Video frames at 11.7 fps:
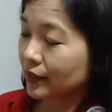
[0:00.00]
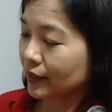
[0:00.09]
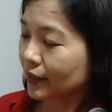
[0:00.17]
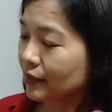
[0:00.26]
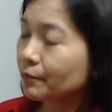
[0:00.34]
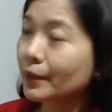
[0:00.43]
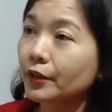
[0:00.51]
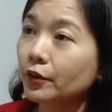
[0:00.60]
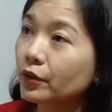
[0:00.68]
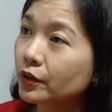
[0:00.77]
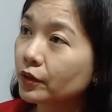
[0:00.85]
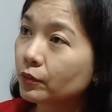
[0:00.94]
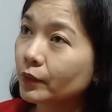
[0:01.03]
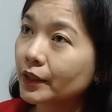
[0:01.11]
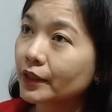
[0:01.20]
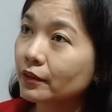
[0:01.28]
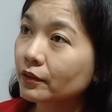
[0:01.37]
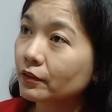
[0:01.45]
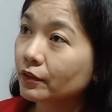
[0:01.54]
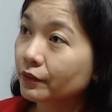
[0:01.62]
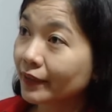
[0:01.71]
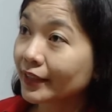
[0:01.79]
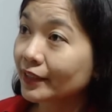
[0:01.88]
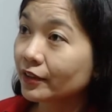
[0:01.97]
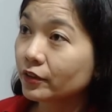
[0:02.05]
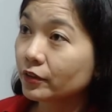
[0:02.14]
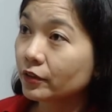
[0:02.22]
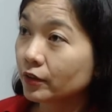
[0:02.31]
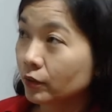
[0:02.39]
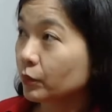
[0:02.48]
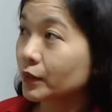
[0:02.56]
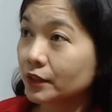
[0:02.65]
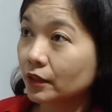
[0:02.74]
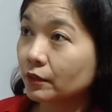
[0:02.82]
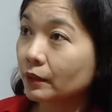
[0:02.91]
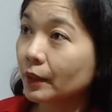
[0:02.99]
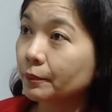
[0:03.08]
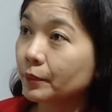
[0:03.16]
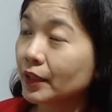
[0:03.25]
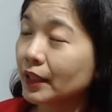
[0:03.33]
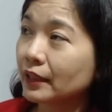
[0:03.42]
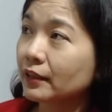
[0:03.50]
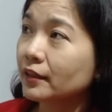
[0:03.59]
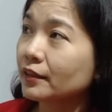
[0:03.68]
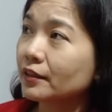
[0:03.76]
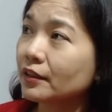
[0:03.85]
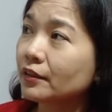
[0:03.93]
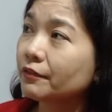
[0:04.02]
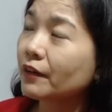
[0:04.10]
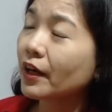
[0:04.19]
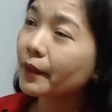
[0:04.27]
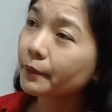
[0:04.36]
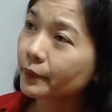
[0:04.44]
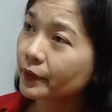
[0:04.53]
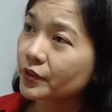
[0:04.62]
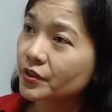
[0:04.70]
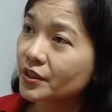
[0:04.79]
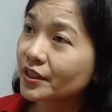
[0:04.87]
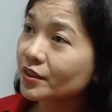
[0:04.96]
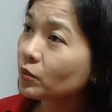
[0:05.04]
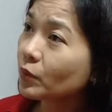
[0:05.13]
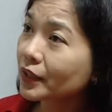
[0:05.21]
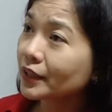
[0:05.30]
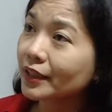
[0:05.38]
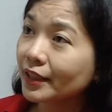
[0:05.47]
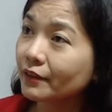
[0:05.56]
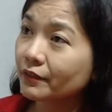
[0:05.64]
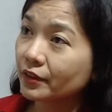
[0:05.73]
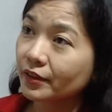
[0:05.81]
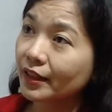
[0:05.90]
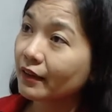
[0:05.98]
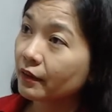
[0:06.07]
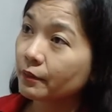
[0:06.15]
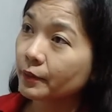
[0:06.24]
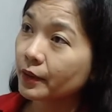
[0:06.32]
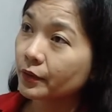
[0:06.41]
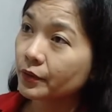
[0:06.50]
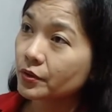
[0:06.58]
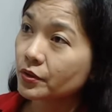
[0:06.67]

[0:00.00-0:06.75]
In Mayon, when it threatened, it was erupting, the farmers didn't want to leave their carabaos